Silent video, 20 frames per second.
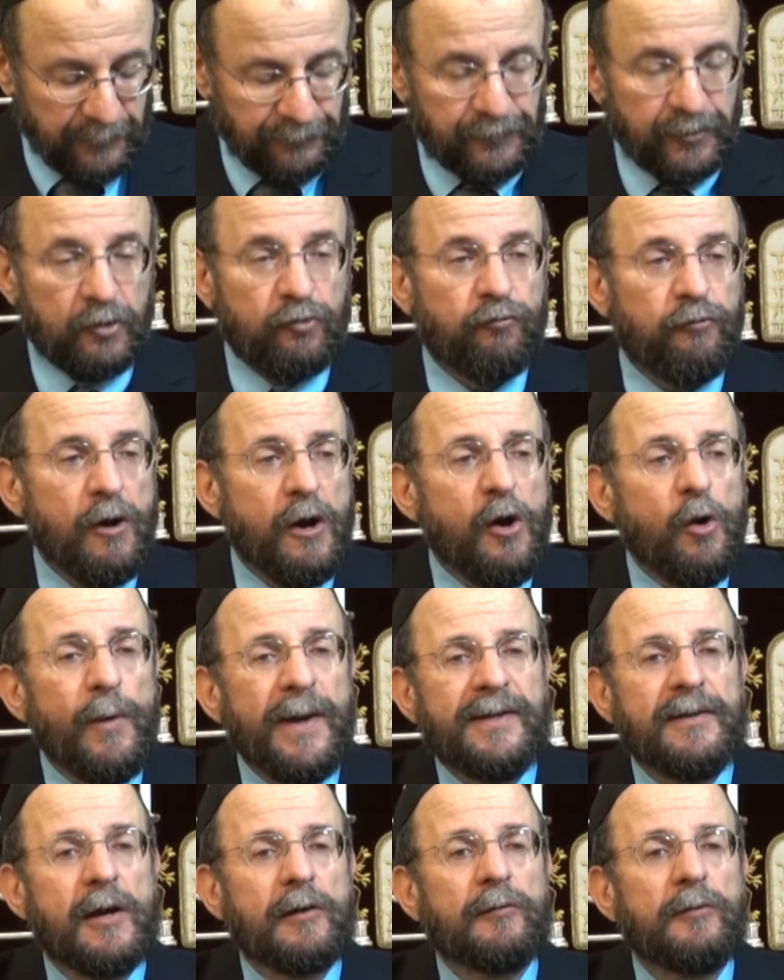To grow
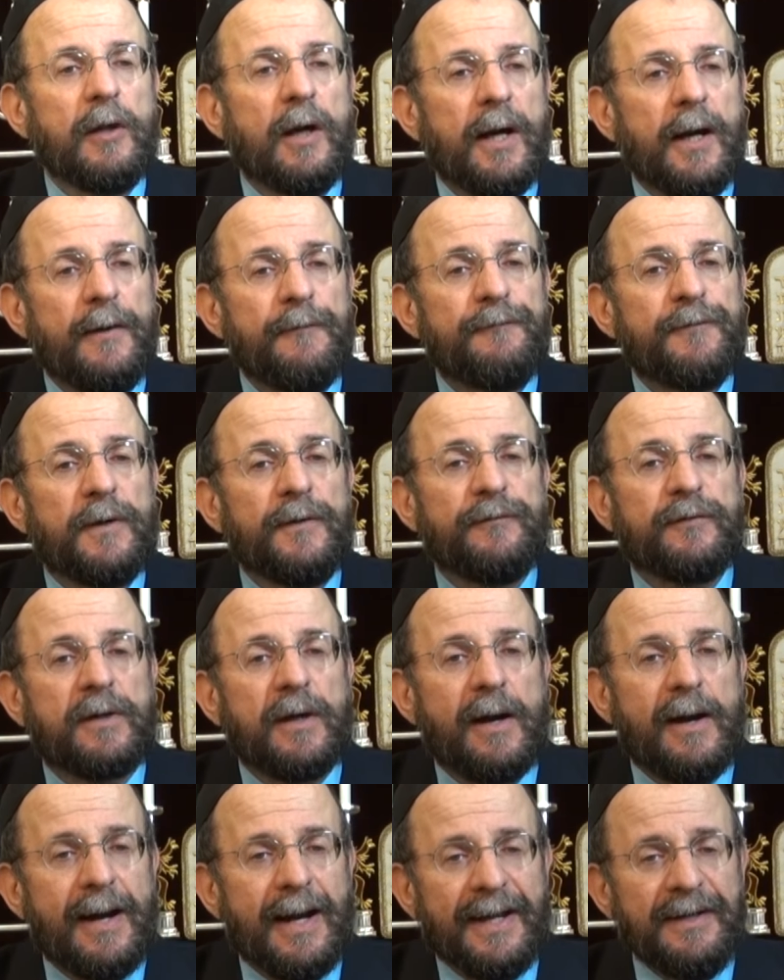in our love of
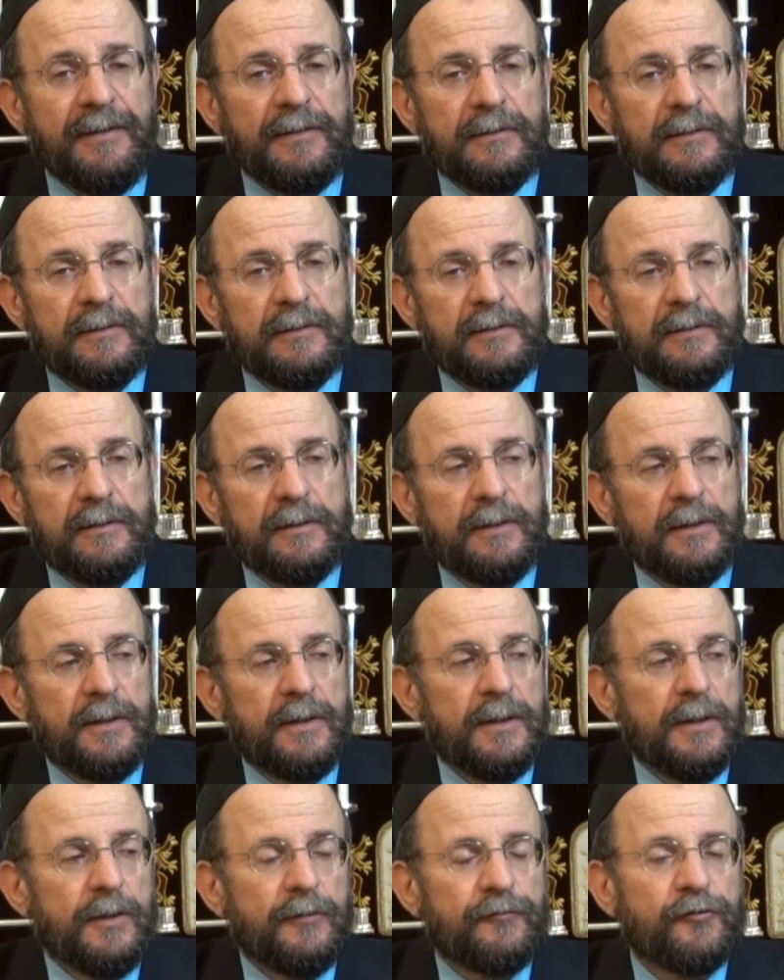God
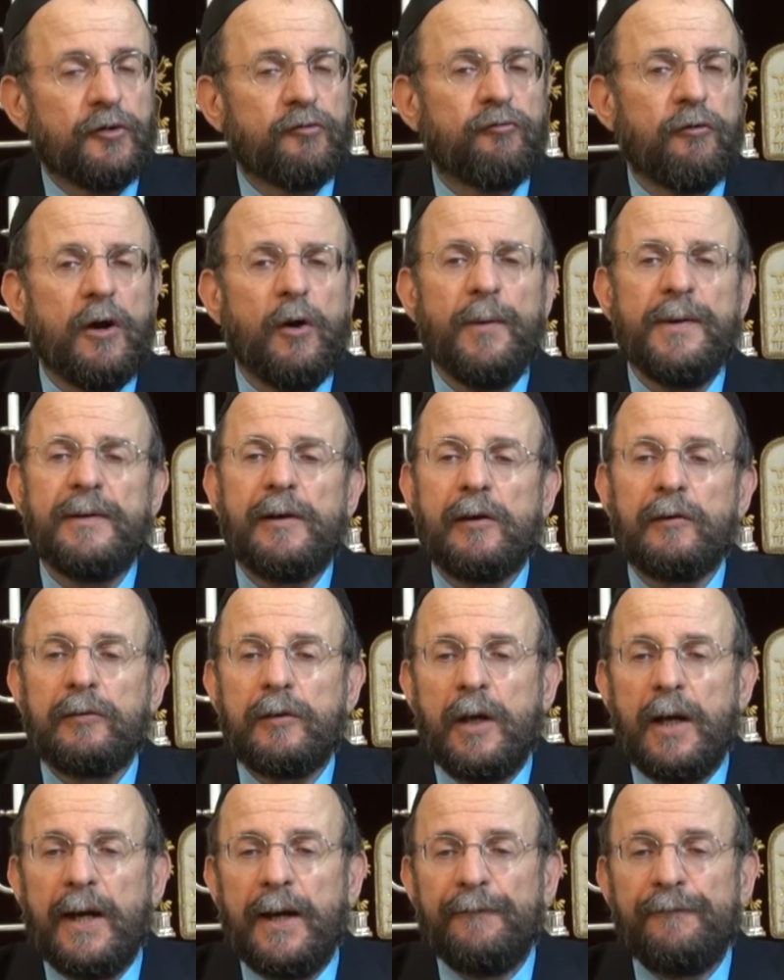to grow in our
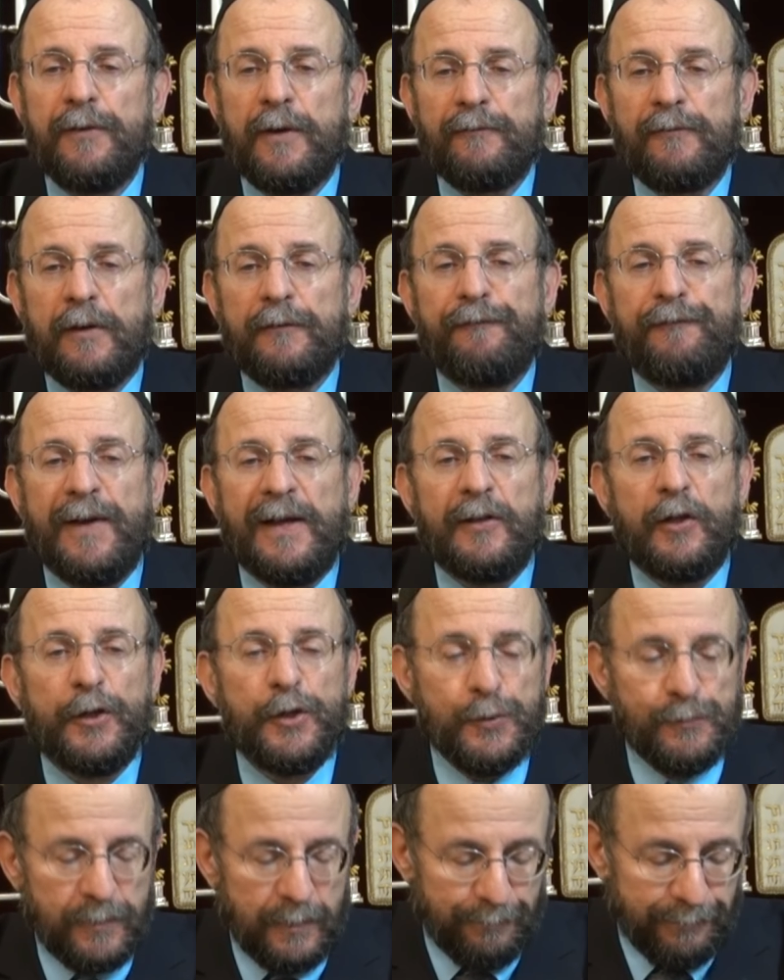love of our fellow
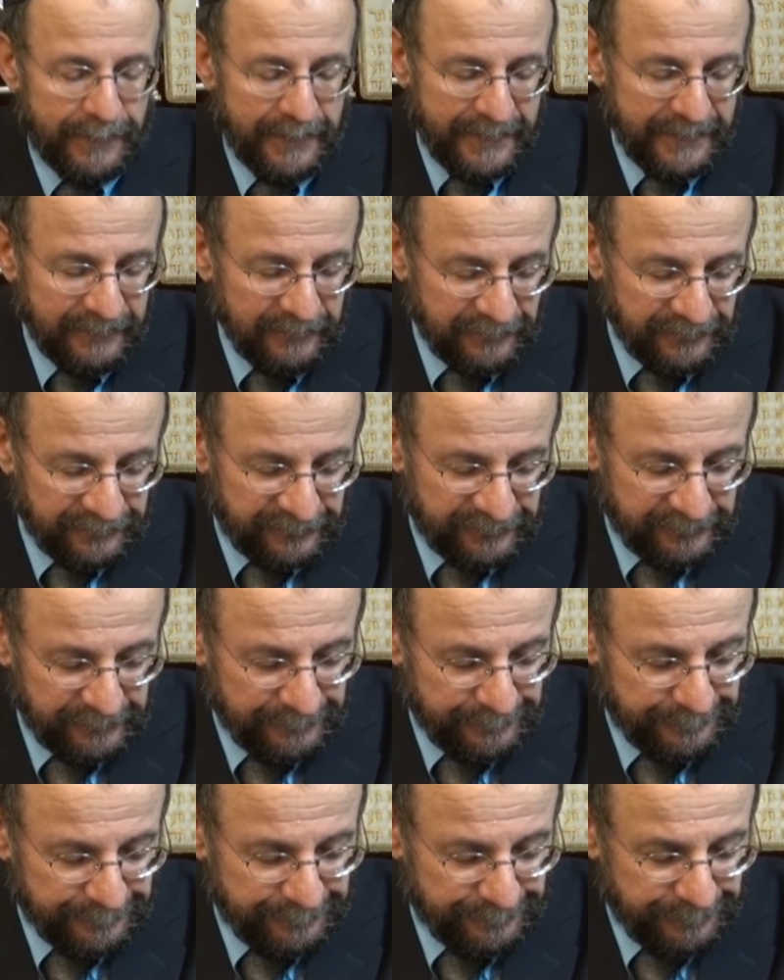human beings,
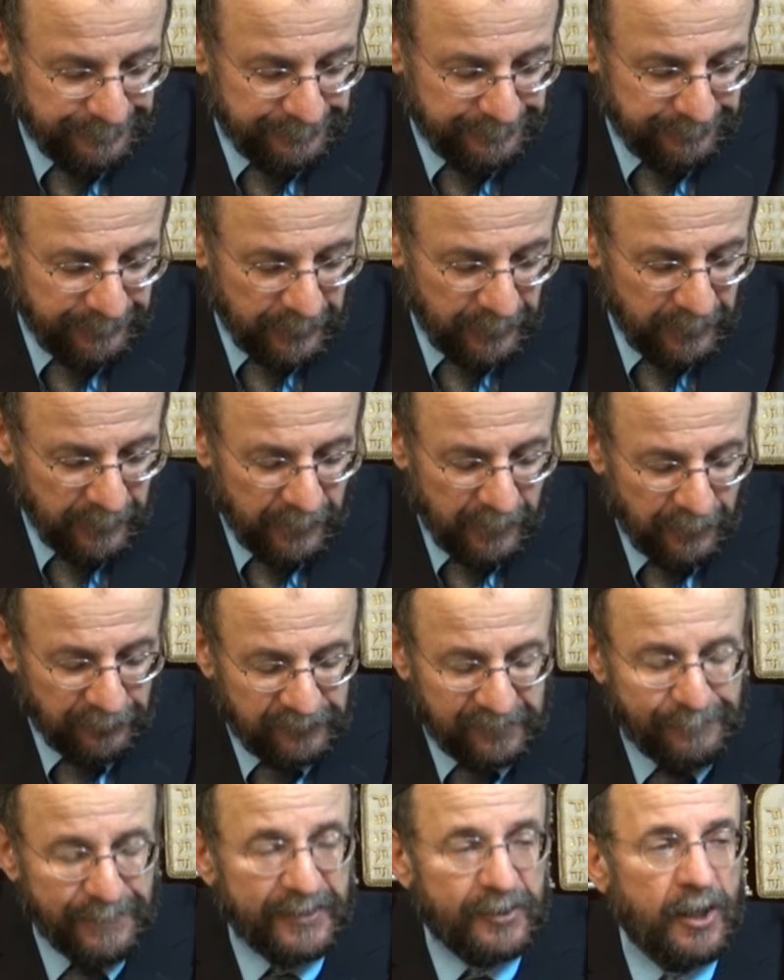
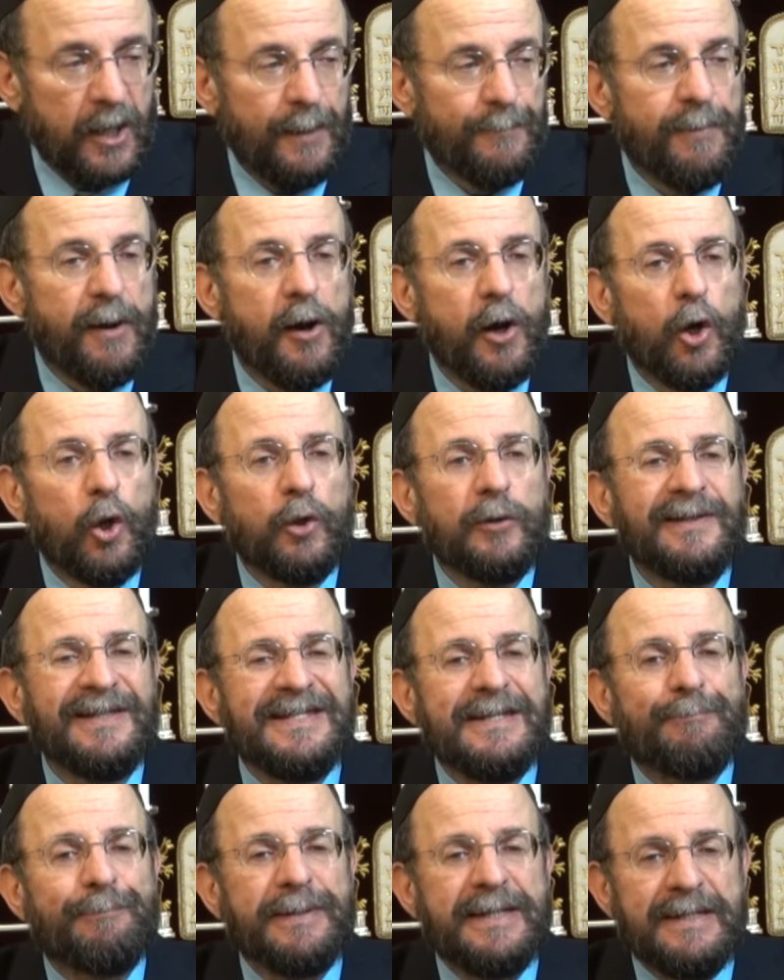to become
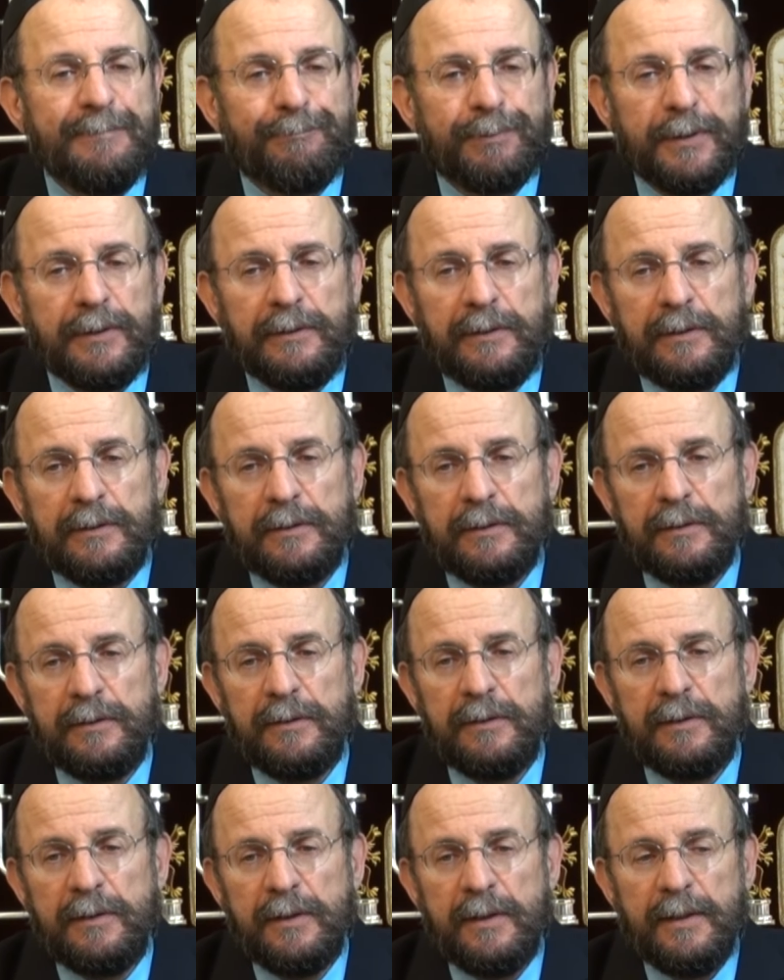holy people,
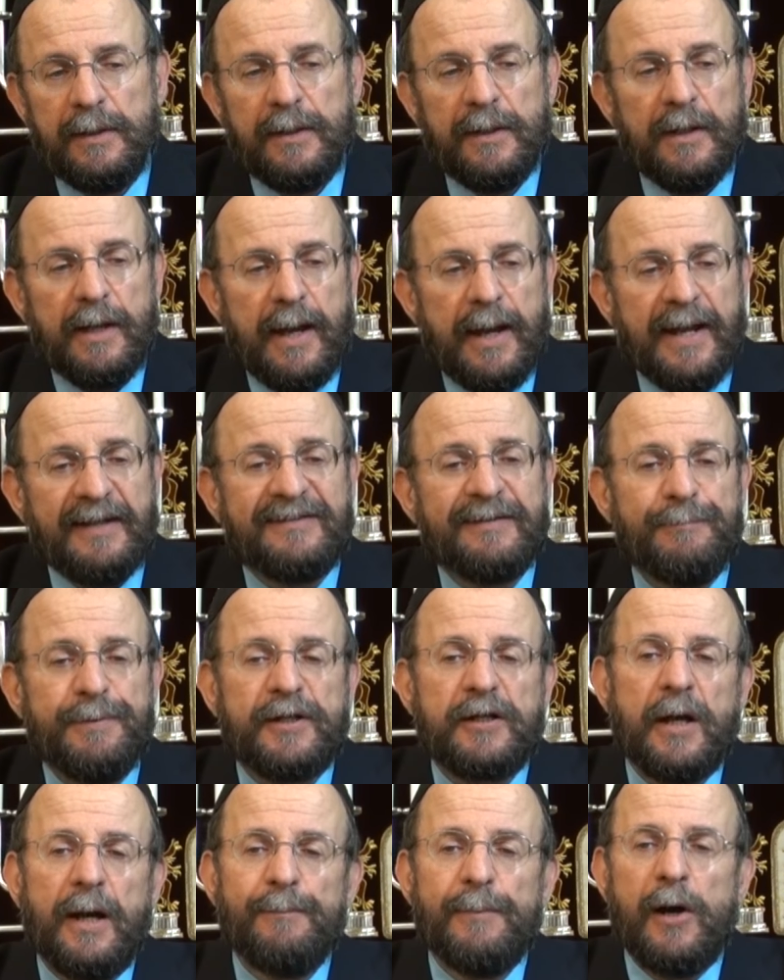and to
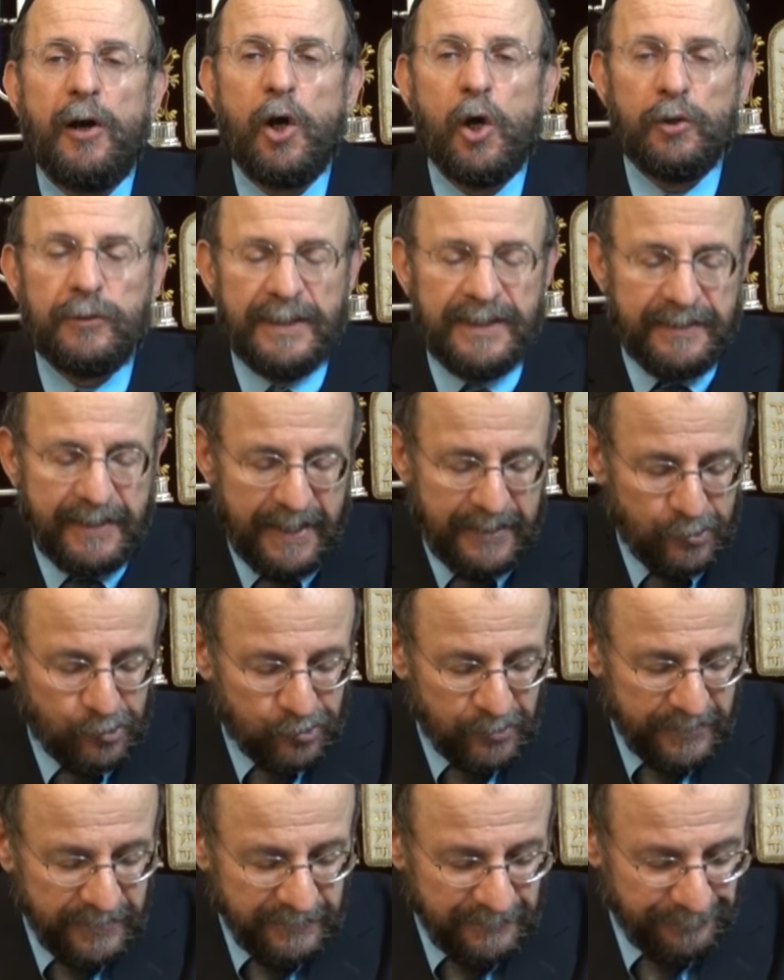become a holy
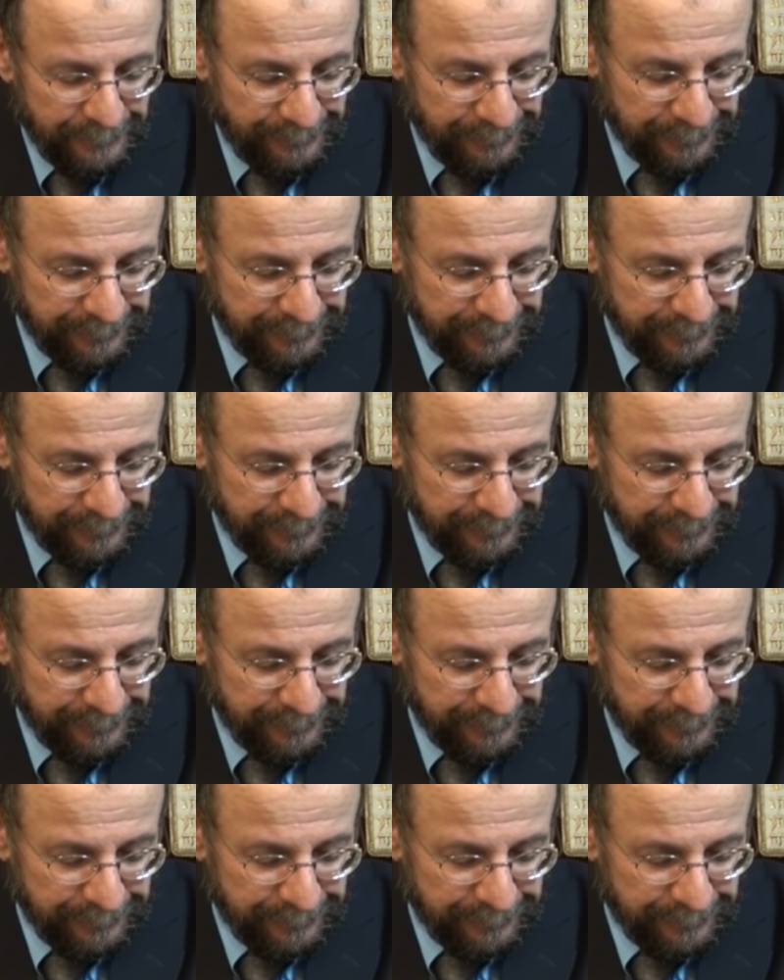nation